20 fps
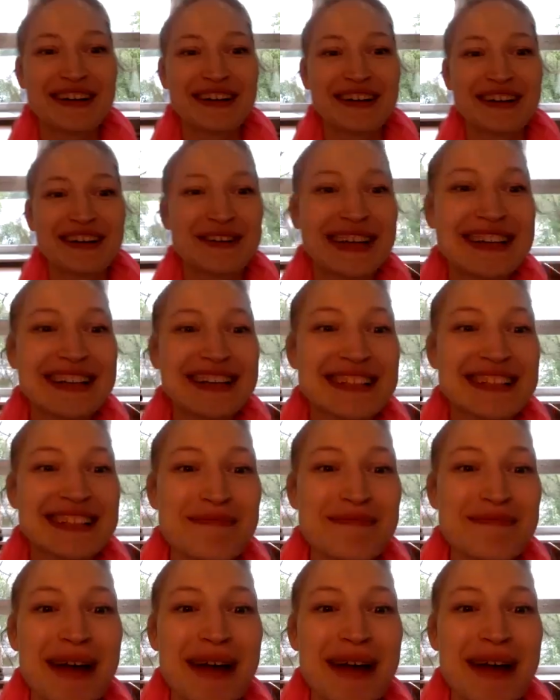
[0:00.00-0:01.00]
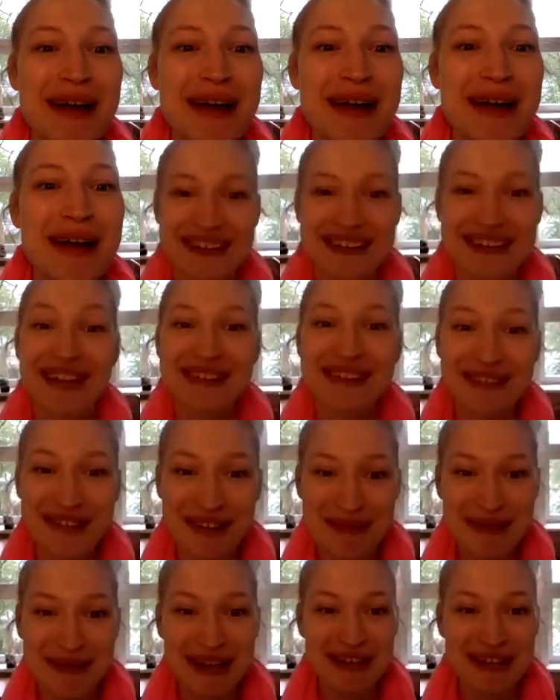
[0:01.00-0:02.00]
see Matt and Hania?
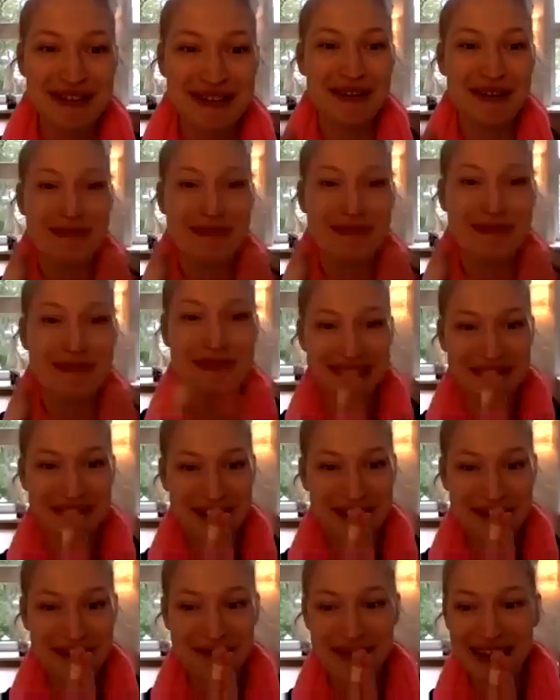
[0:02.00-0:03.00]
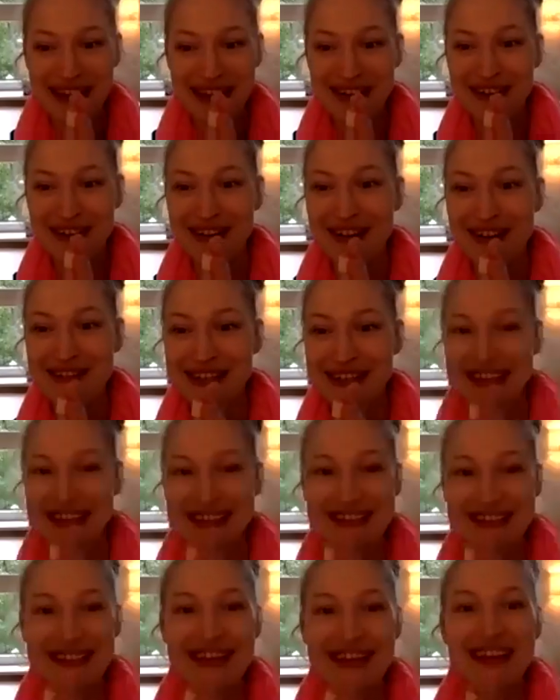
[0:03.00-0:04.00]
Thank you so much for being with me and
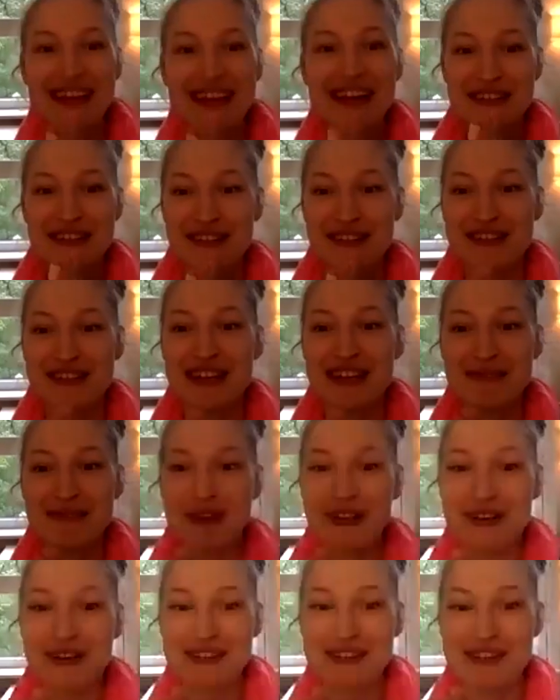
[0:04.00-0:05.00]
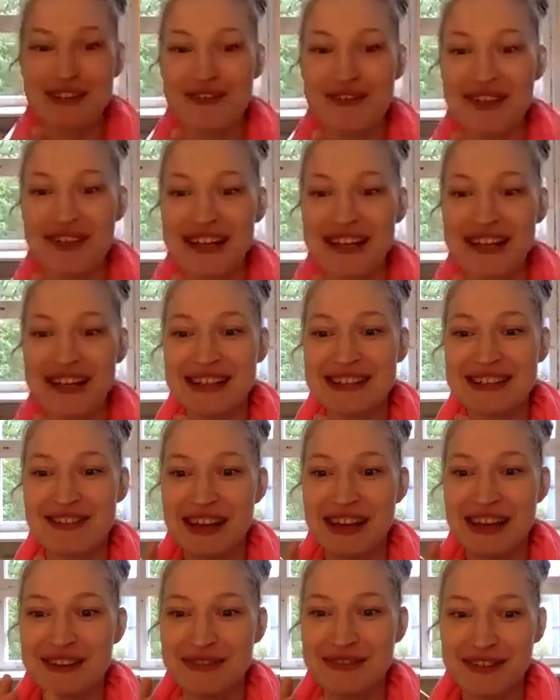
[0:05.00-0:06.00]
all of us. So just because of
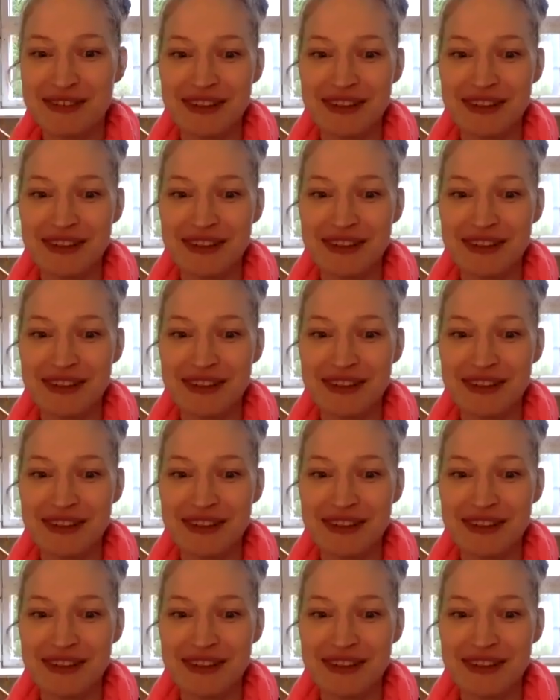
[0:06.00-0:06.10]
that,